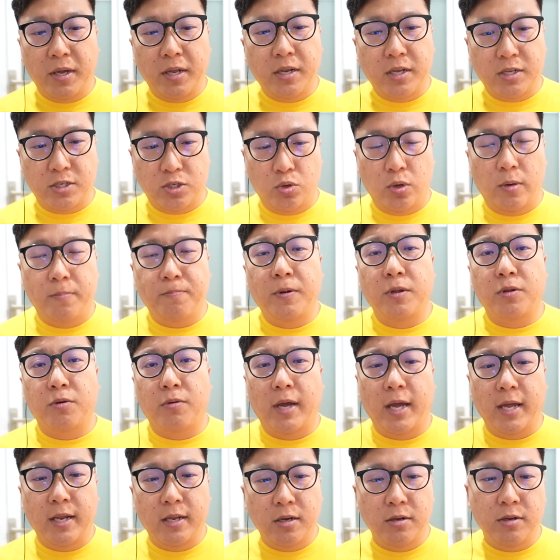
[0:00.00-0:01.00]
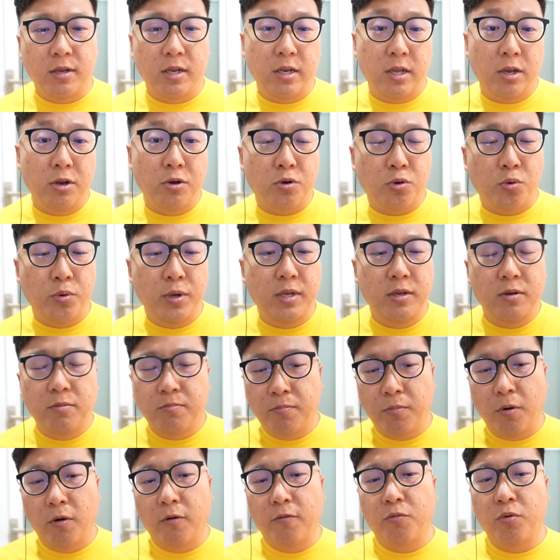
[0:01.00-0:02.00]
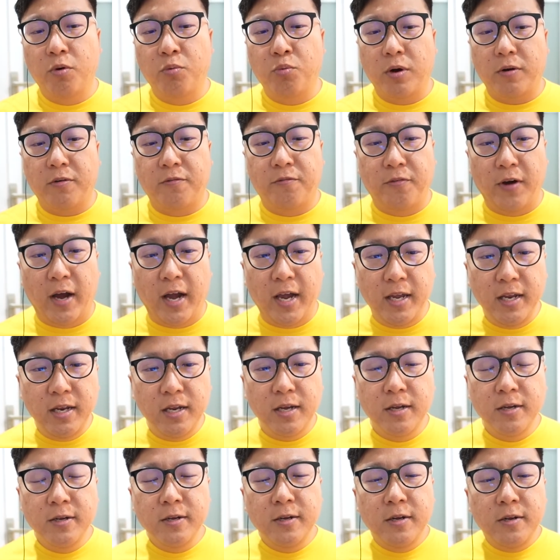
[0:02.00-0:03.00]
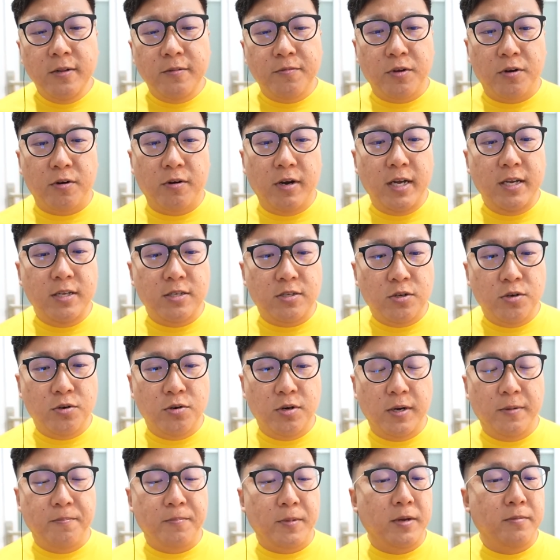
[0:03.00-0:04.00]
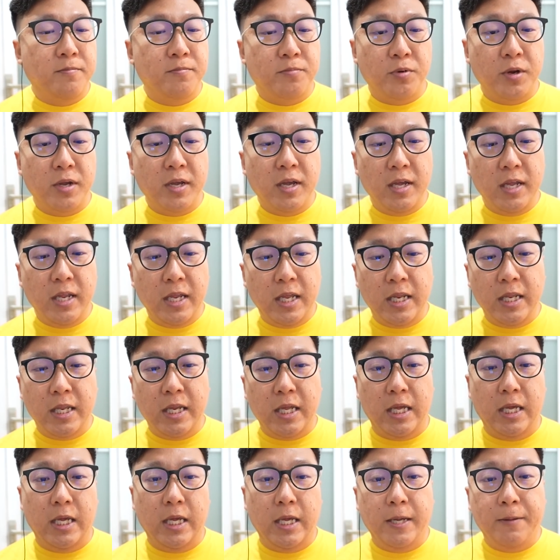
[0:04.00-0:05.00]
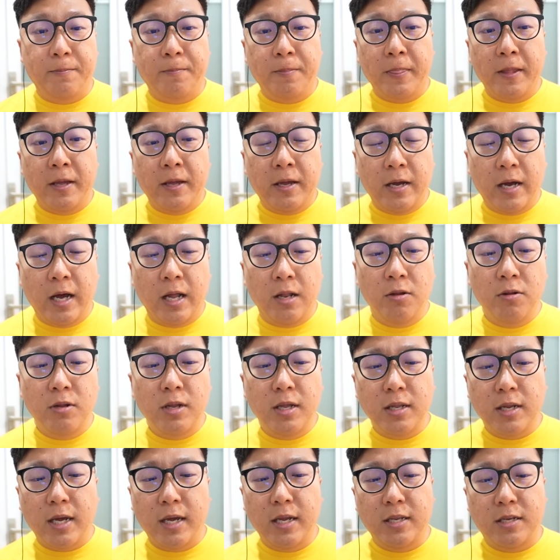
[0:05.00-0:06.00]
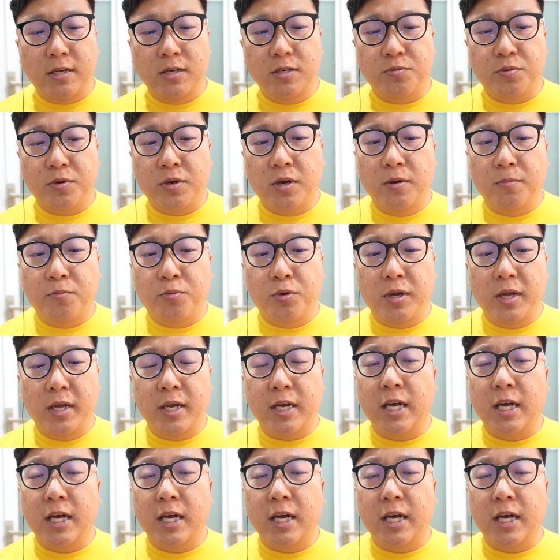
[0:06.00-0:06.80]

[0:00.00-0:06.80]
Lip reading: in the Swampert to handle the Nidoqueen. Both would work fine. Alright, so I'm bringing in the Alolan Ninetales. We're going to bring in